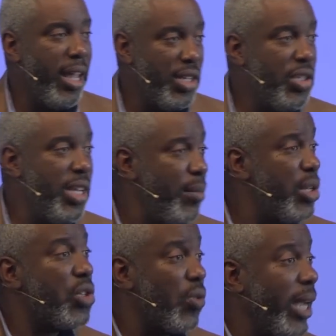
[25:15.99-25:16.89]
is
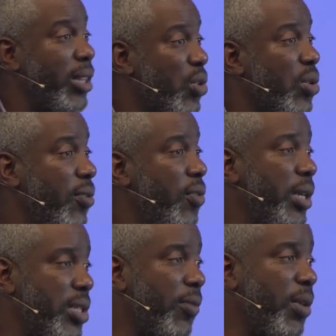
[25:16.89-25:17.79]
demonstrate the
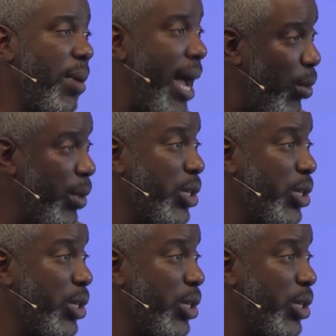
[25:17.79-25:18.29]
truthfulness of the Bible.